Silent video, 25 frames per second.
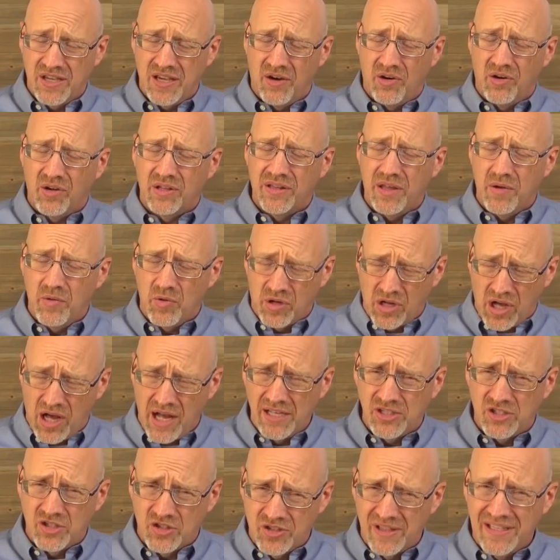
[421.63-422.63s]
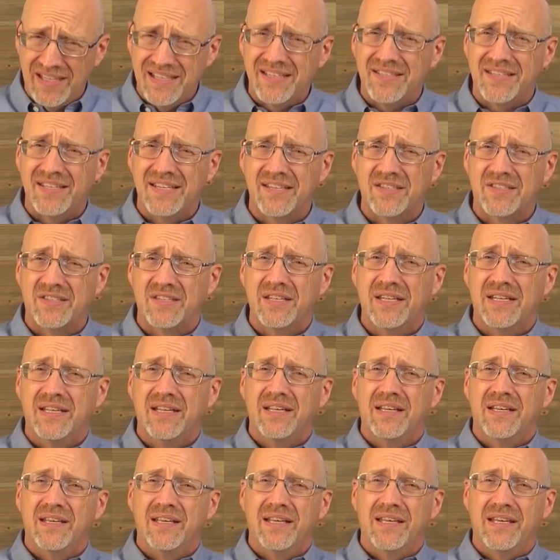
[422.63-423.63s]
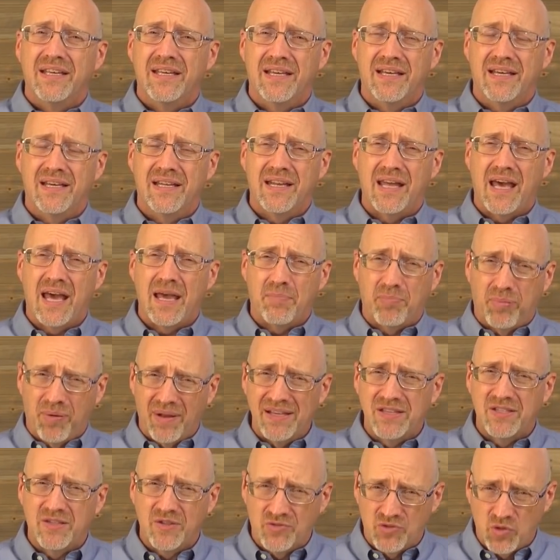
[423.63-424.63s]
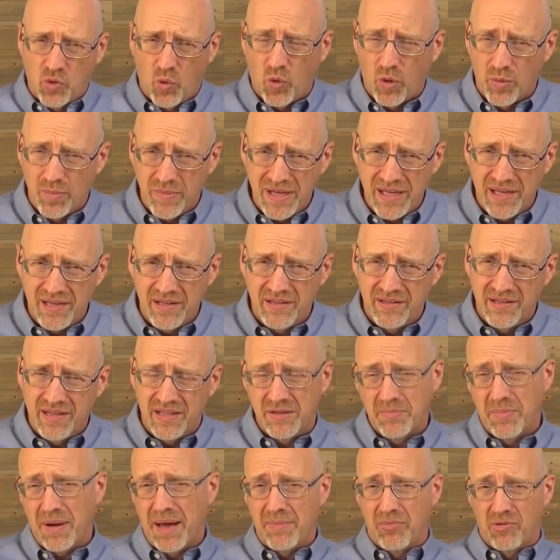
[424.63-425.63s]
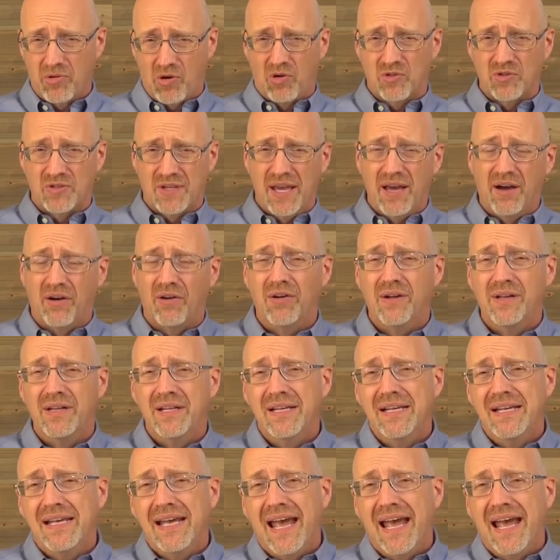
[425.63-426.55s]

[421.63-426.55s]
hell. They will consciously exist in a place of torment that the Bible calls hell.